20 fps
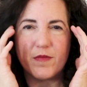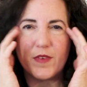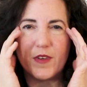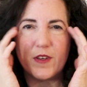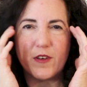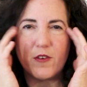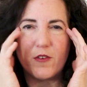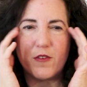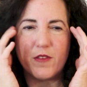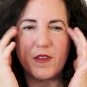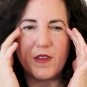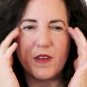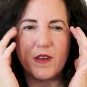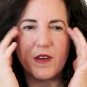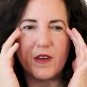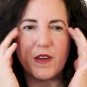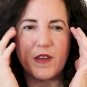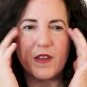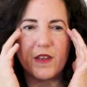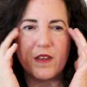Under the
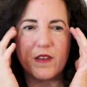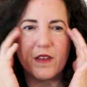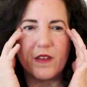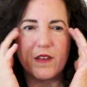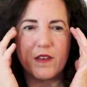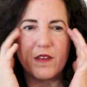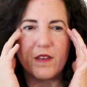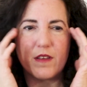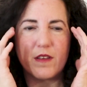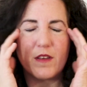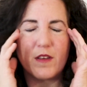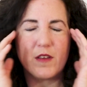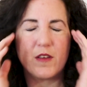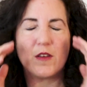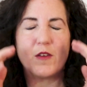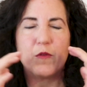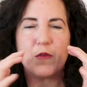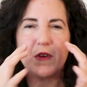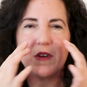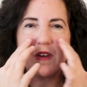eye.
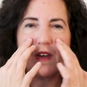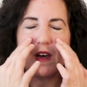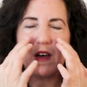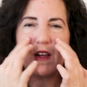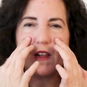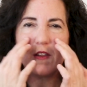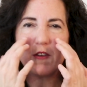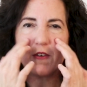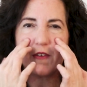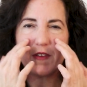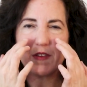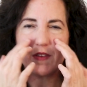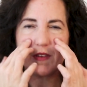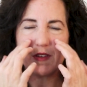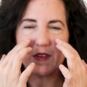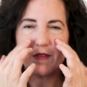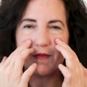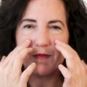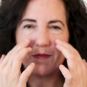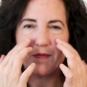What color is
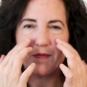it?